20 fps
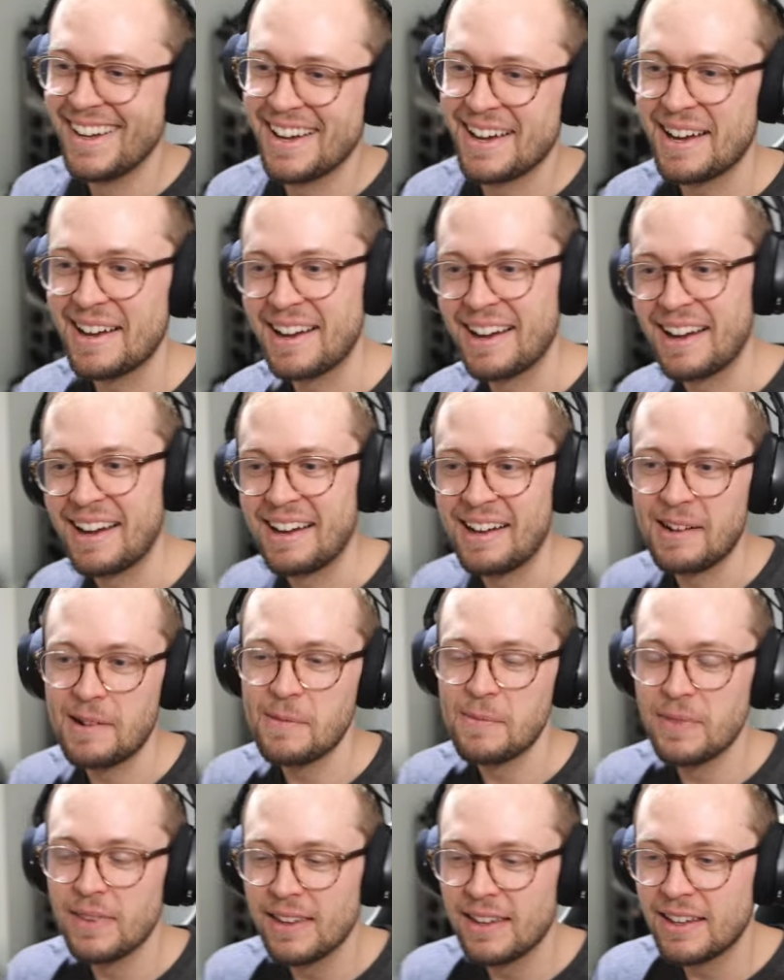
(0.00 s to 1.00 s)
uh,
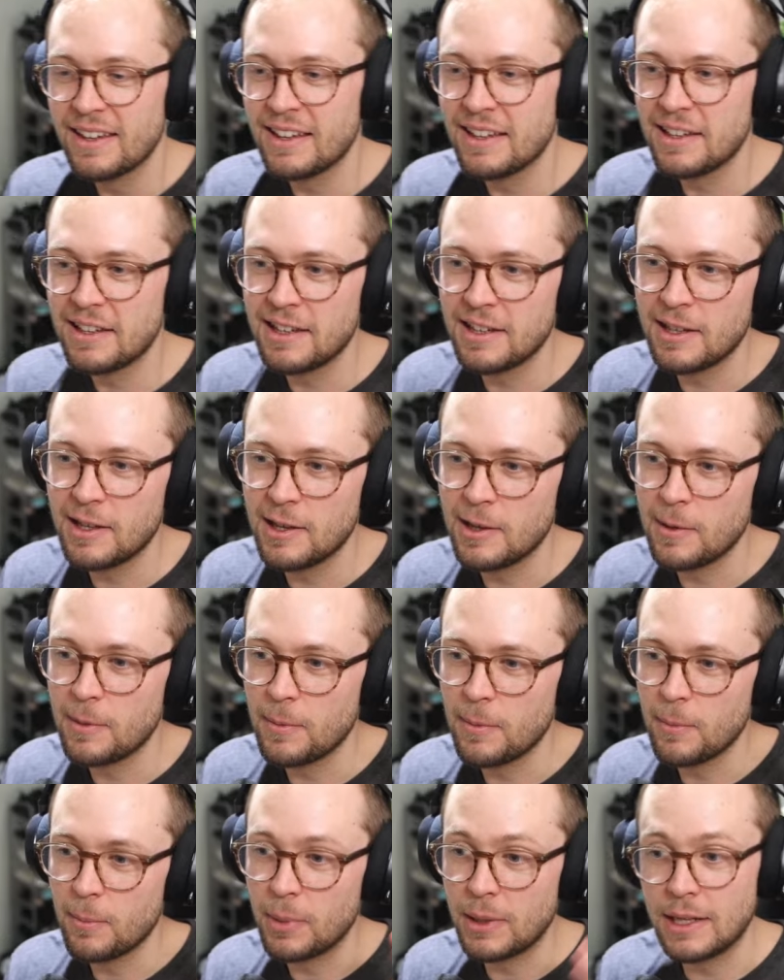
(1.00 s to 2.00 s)

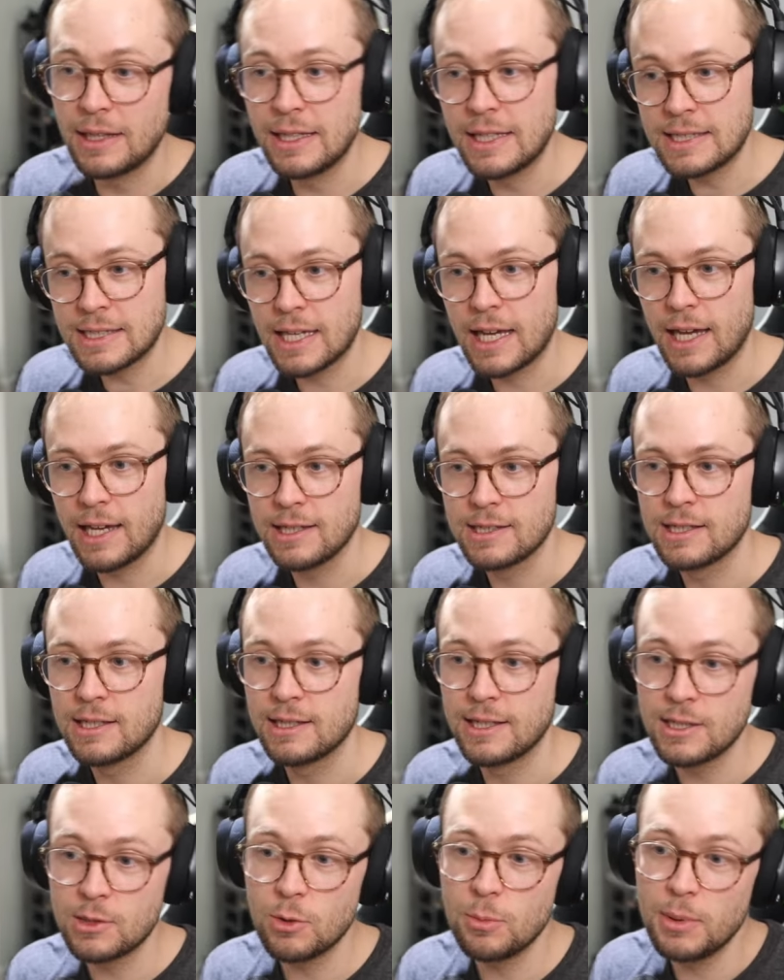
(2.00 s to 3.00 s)
but in this case,
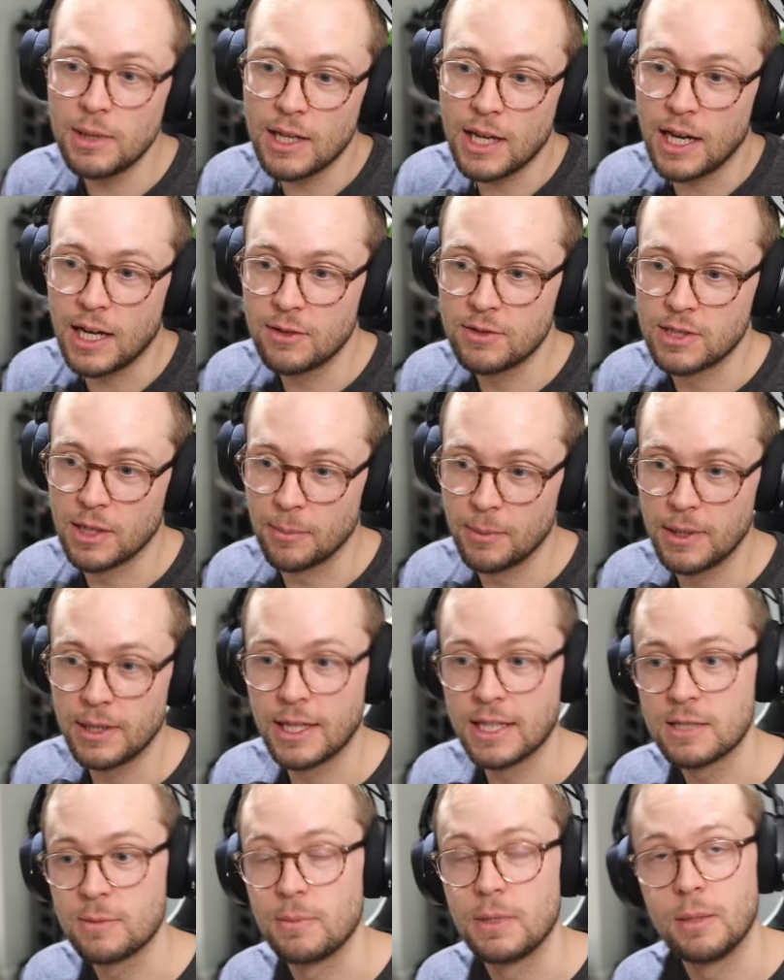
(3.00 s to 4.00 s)
this would be kind of something
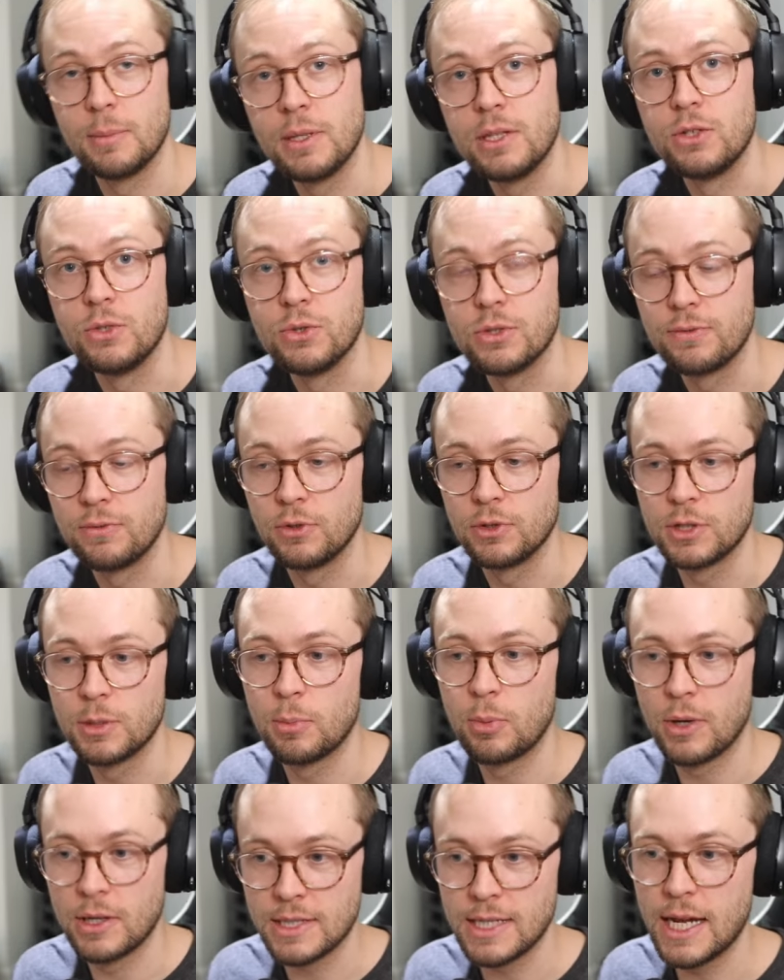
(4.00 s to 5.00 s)
that's maybe useful to
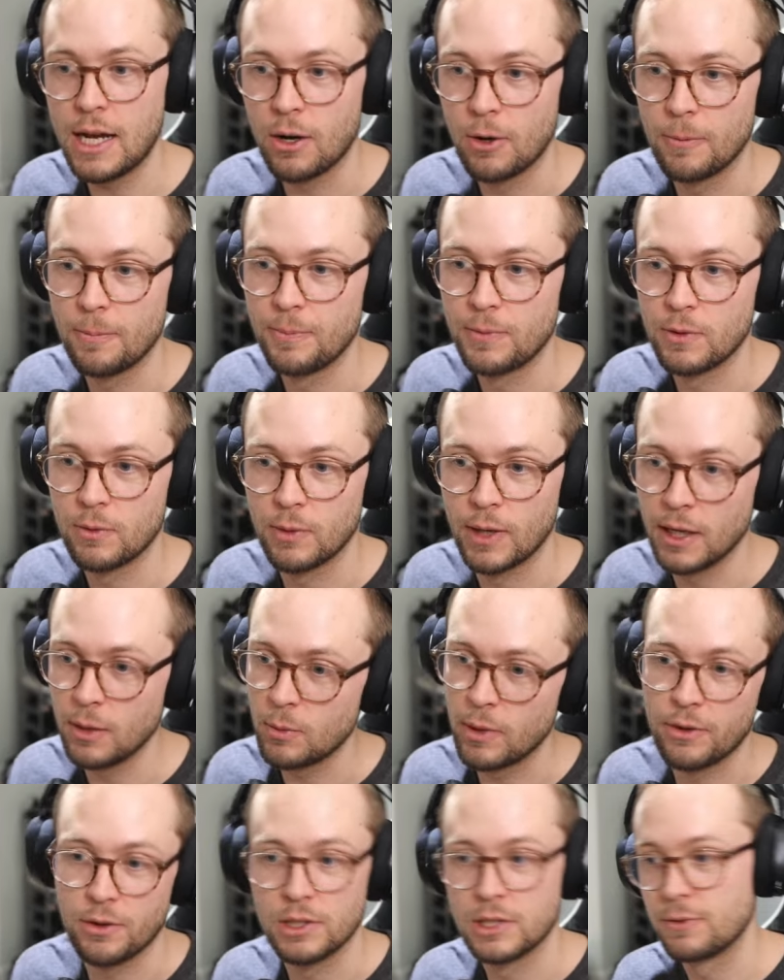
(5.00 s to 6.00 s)
print out, right?
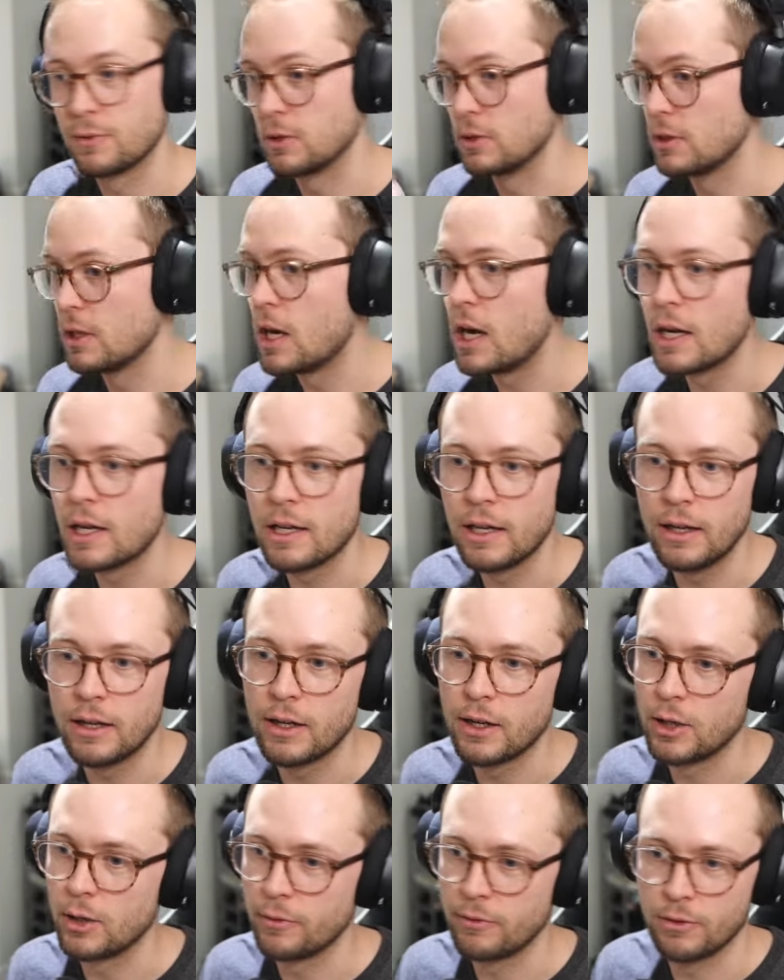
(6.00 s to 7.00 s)
Whether it's for
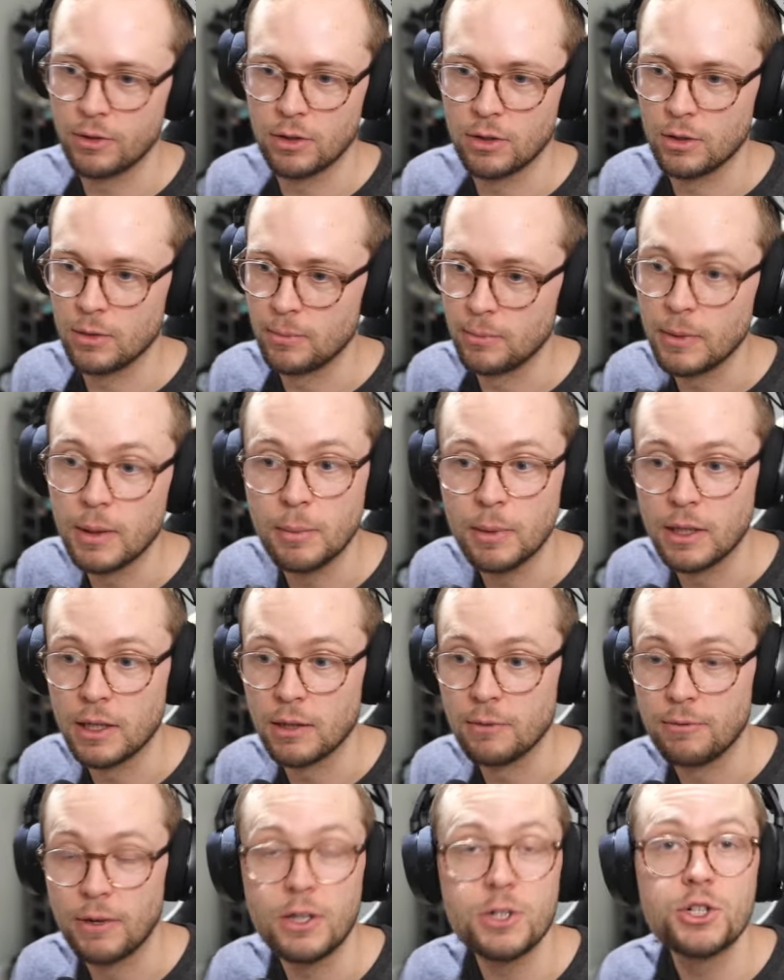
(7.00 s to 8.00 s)
logging or for maybe an
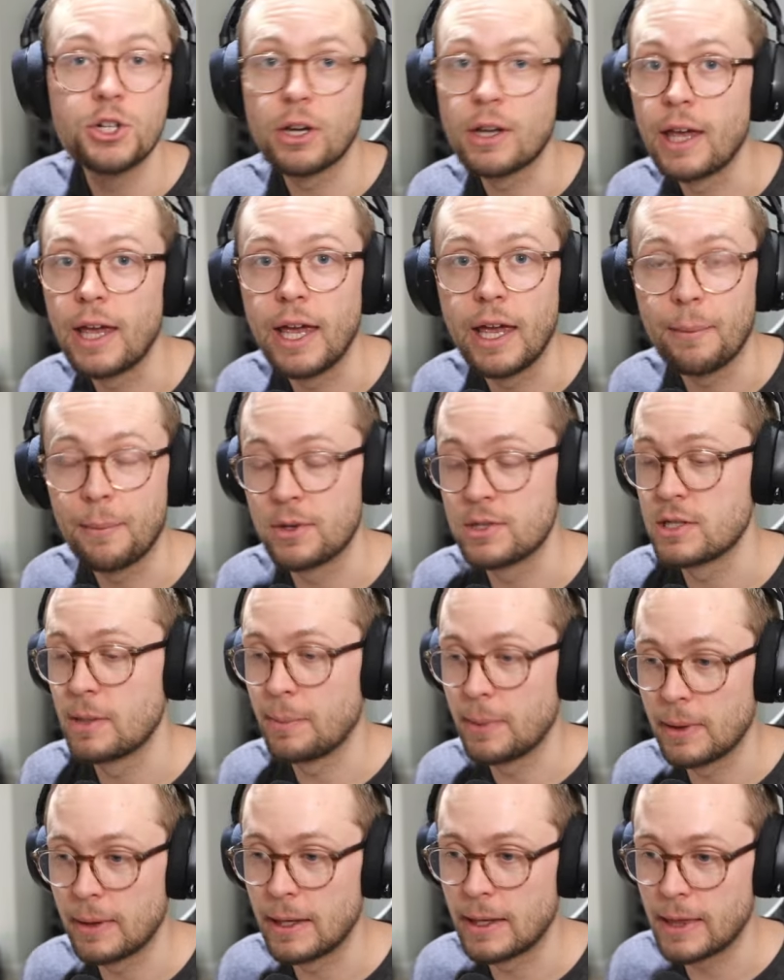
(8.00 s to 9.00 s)
adventure game or
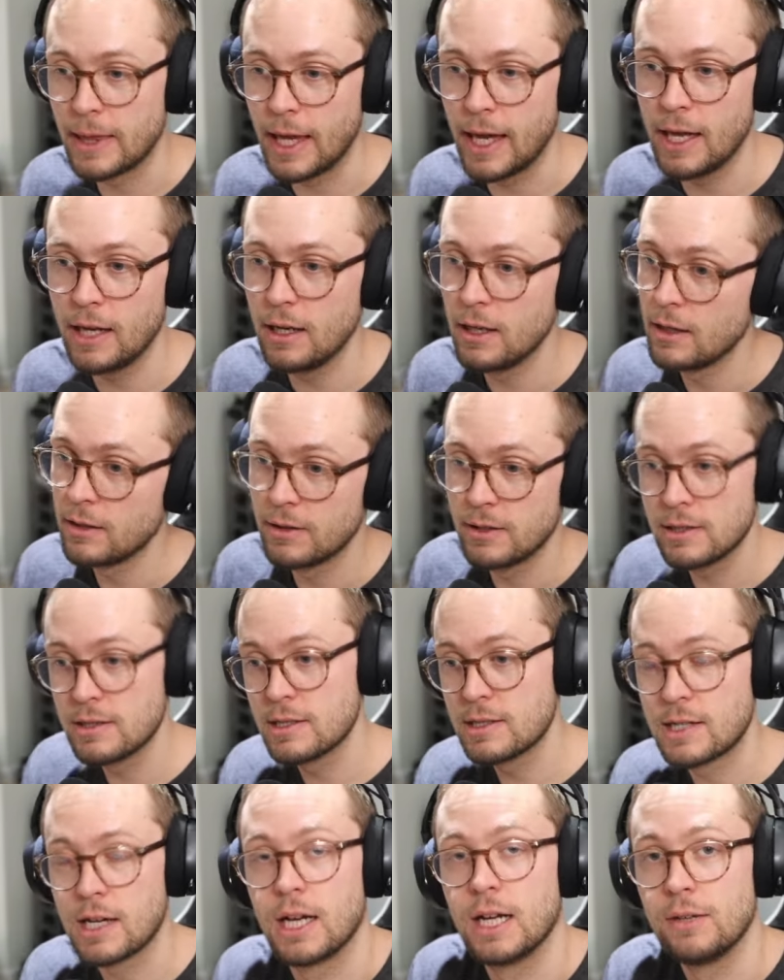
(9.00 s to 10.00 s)
something like that, this
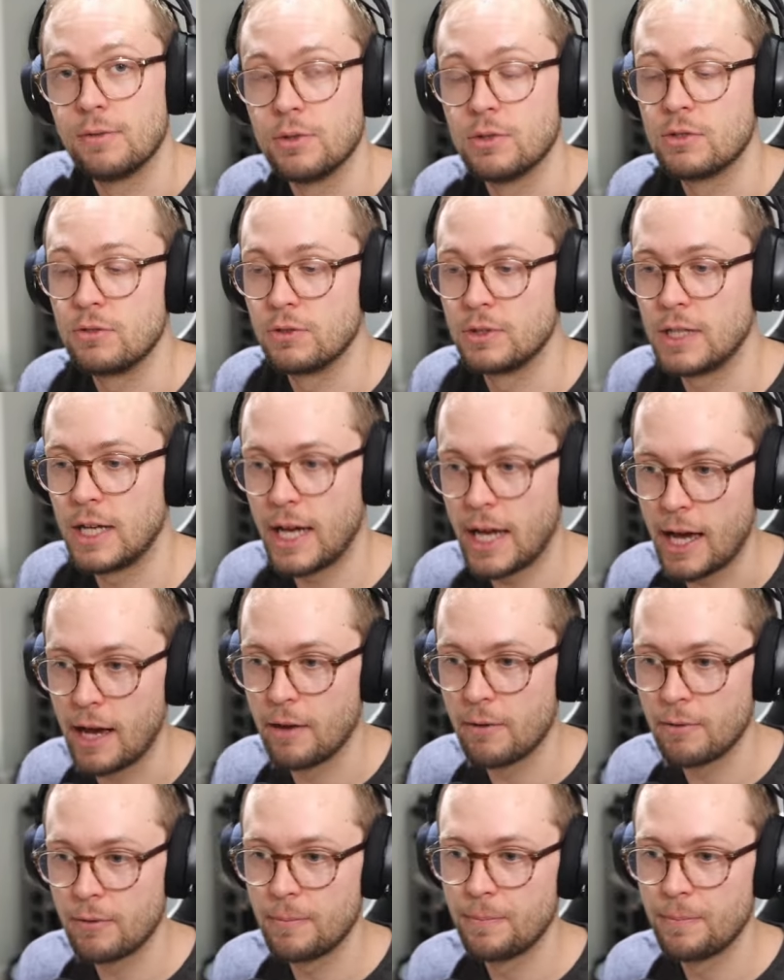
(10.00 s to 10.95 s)
is kind of useful to have.